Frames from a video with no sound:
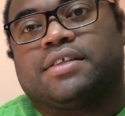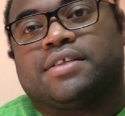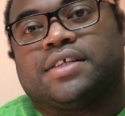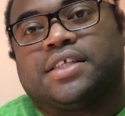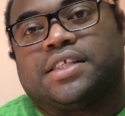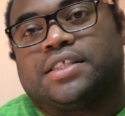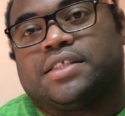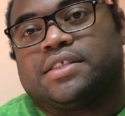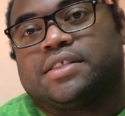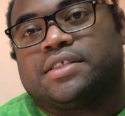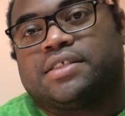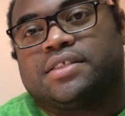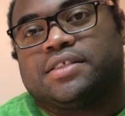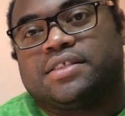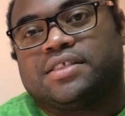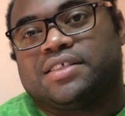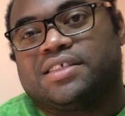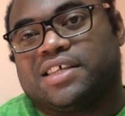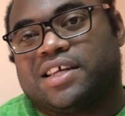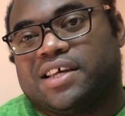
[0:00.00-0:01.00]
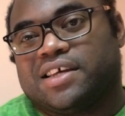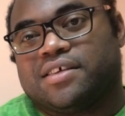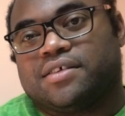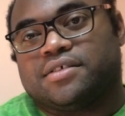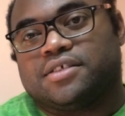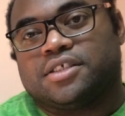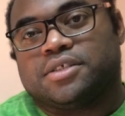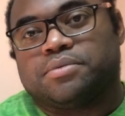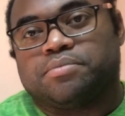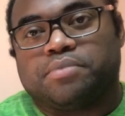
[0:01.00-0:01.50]
and
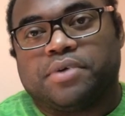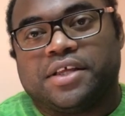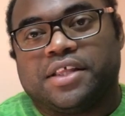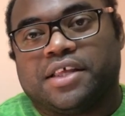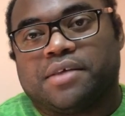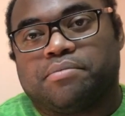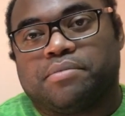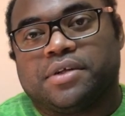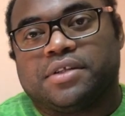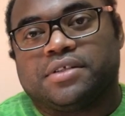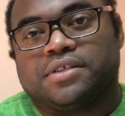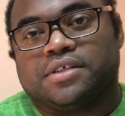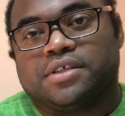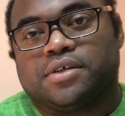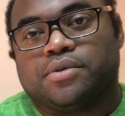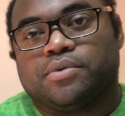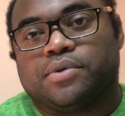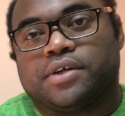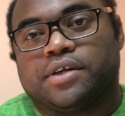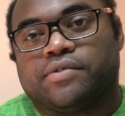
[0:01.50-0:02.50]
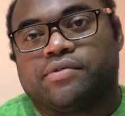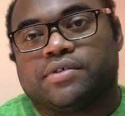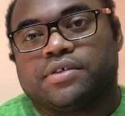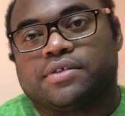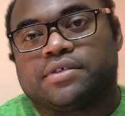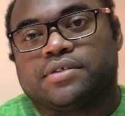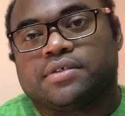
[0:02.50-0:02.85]
just pay that monthly or whatever.